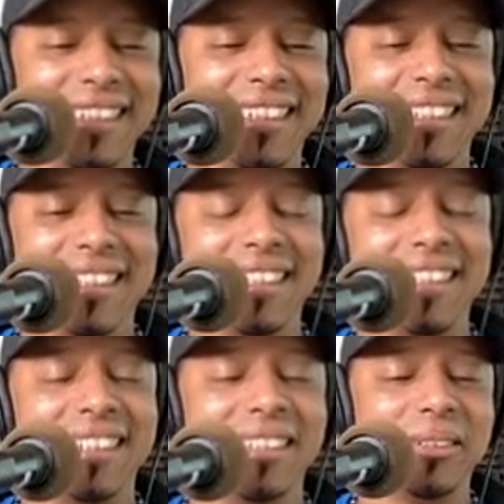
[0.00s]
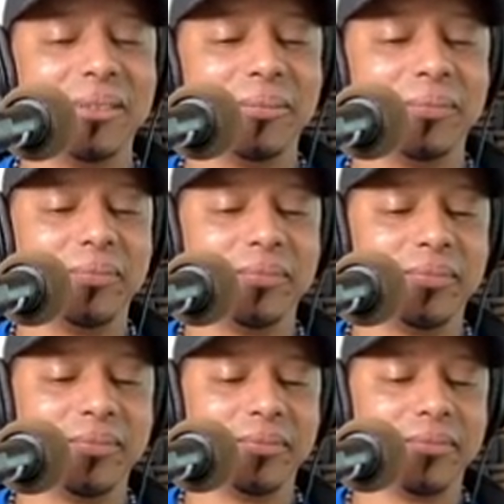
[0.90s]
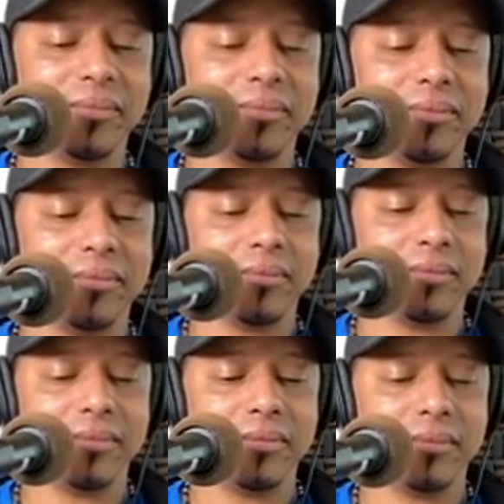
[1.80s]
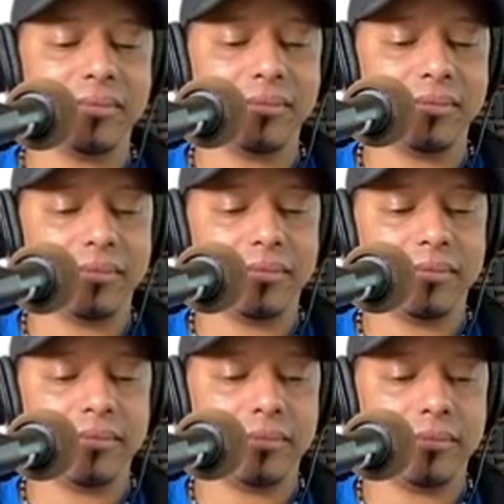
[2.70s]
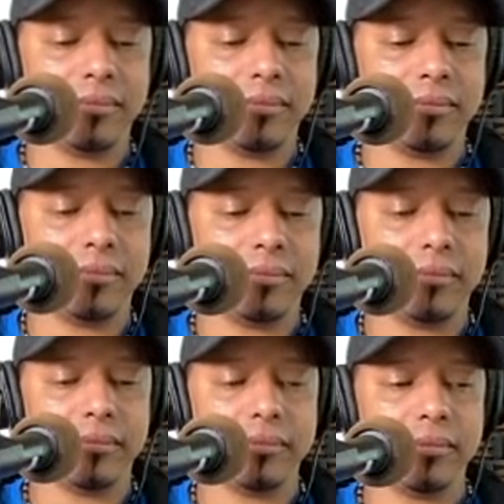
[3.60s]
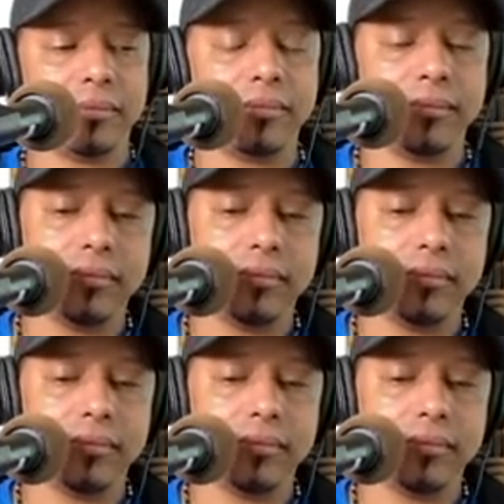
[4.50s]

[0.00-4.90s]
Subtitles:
(not speaking)